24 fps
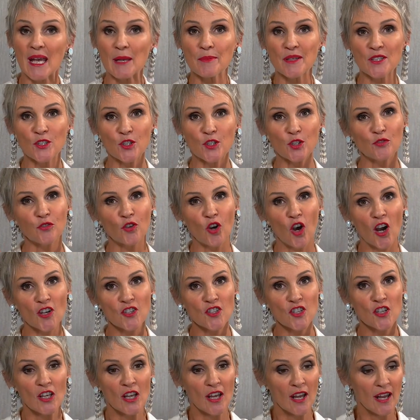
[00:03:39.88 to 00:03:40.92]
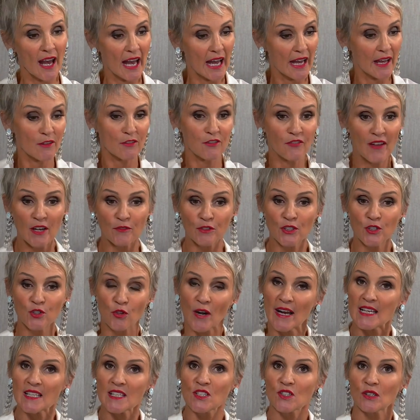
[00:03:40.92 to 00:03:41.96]
Maybe you've got a favorite
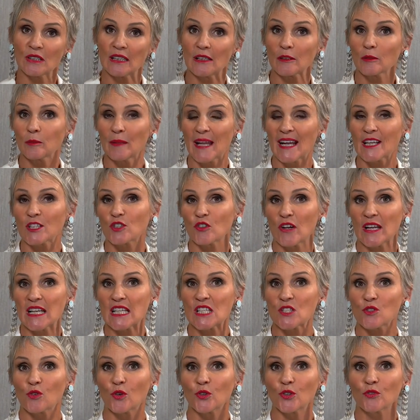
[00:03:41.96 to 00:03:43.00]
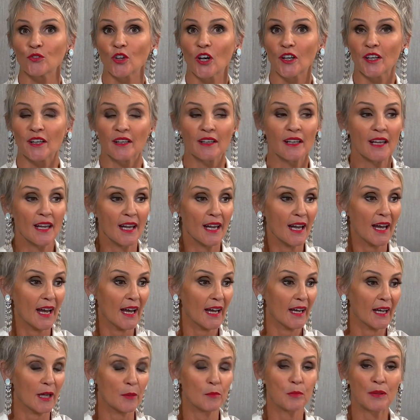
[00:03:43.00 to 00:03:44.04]
dress, a little black dress, or you've got
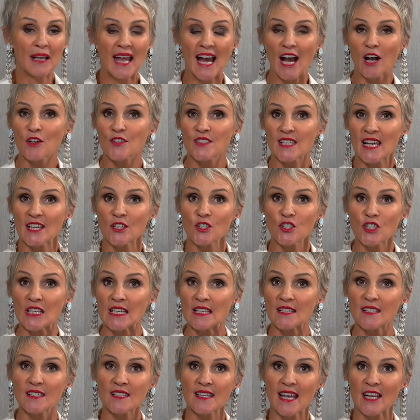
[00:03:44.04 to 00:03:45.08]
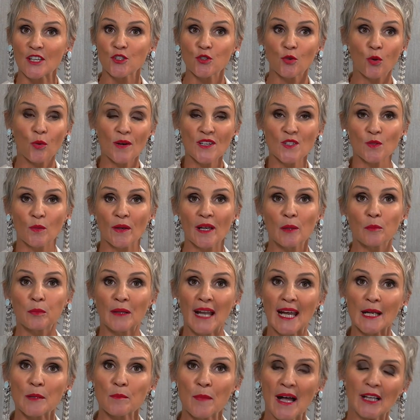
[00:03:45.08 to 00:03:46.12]
a blouse and jeans that you always wear
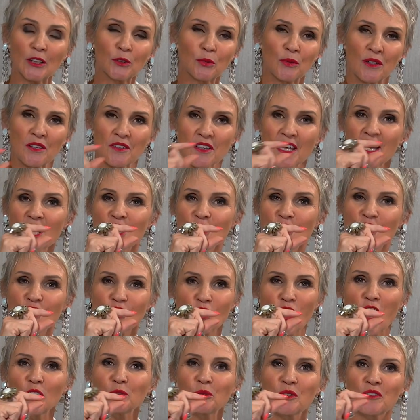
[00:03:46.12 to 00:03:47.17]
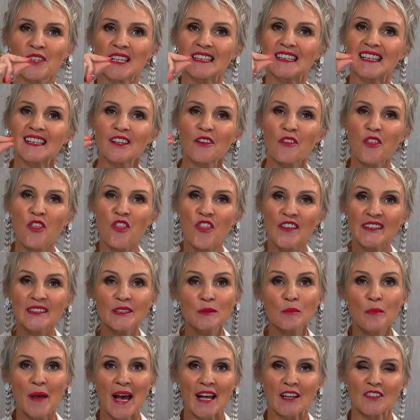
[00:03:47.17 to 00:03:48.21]
a black belt with. Start with a little
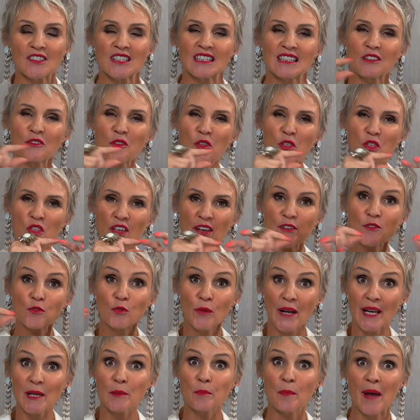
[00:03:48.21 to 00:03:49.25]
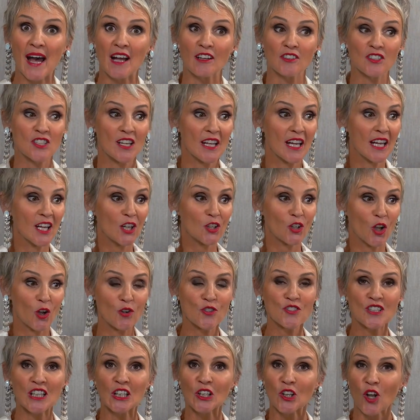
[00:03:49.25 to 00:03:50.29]
thin belt, a little thin red belt.
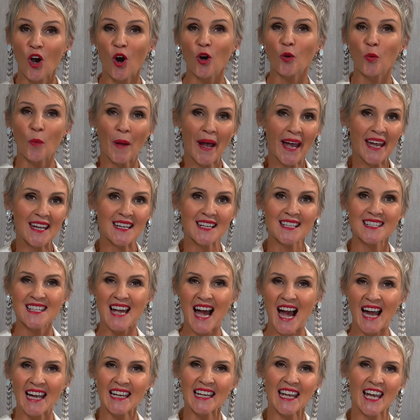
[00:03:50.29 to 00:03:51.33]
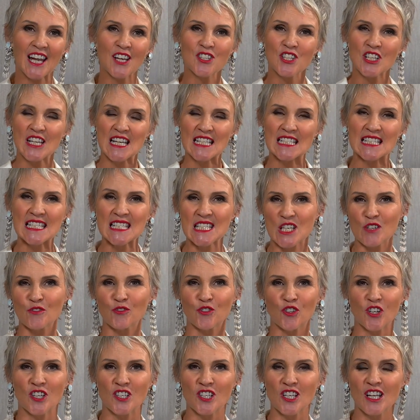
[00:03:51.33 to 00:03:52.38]
Goes a long way. It's eye-catching. It's
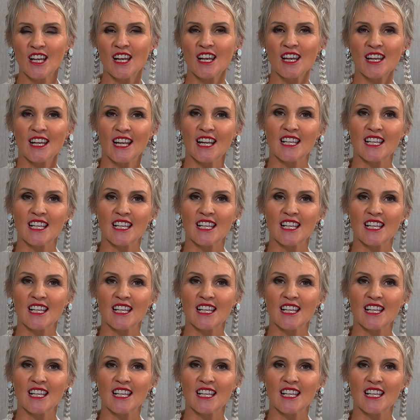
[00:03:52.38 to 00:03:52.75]
different.